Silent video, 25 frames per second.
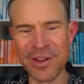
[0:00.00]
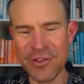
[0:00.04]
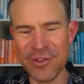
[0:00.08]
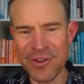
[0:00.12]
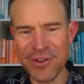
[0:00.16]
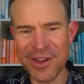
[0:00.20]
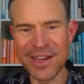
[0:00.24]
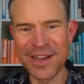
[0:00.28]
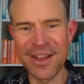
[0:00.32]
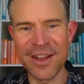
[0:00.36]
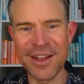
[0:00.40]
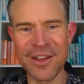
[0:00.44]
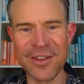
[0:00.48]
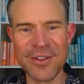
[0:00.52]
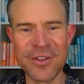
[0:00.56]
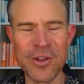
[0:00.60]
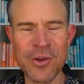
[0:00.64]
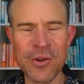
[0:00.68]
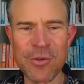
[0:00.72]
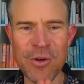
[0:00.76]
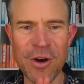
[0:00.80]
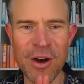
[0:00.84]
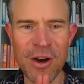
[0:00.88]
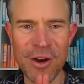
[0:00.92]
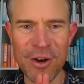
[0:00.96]
Nerina,
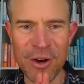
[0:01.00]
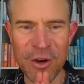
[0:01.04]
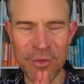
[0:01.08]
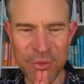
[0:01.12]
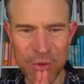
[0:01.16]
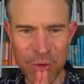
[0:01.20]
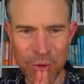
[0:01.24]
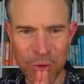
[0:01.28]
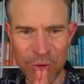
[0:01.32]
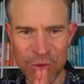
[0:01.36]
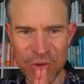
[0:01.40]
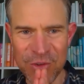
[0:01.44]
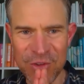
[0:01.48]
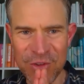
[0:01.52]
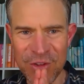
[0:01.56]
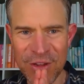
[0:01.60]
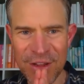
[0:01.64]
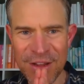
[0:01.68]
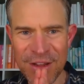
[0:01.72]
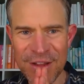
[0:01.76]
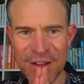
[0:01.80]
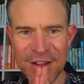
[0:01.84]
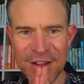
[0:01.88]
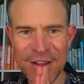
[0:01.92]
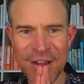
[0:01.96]
you are, of course,
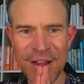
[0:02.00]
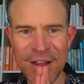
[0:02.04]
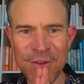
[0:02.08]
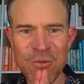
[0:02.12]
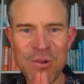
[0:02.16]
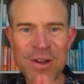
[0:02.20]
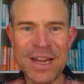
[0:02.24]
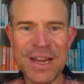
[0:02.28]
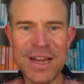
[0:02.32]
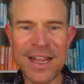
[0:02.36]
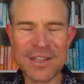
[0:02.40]
really